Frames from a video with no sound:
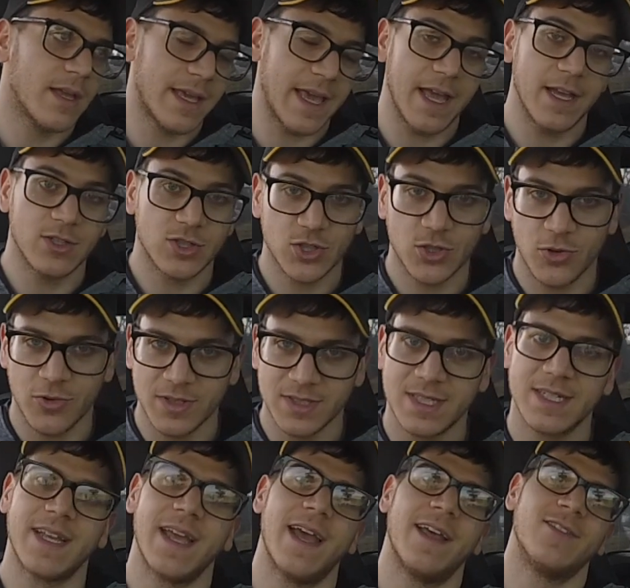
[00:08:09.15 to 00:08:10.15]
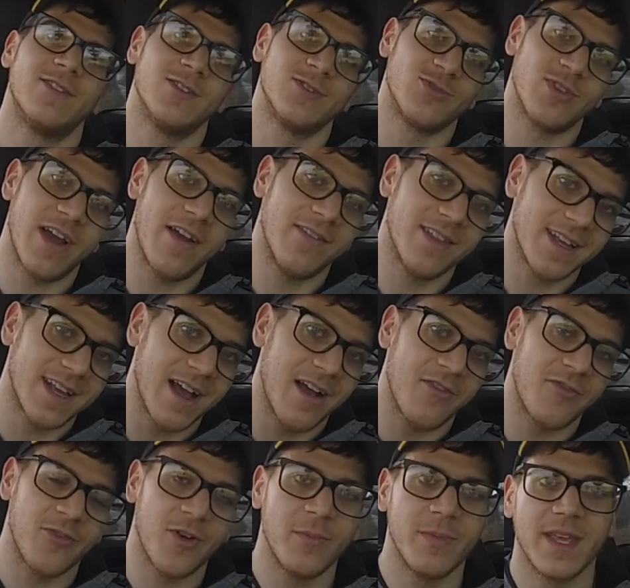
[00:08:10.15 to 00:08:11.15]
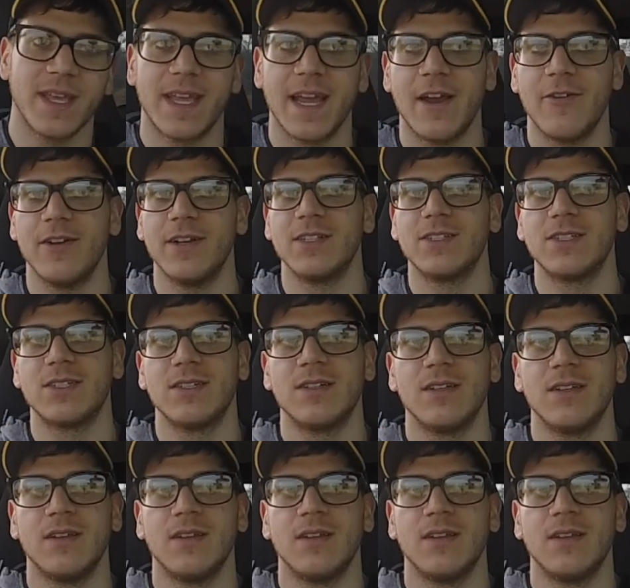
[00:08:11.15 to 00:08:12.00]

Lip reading: get insurance again to drive the car from the garage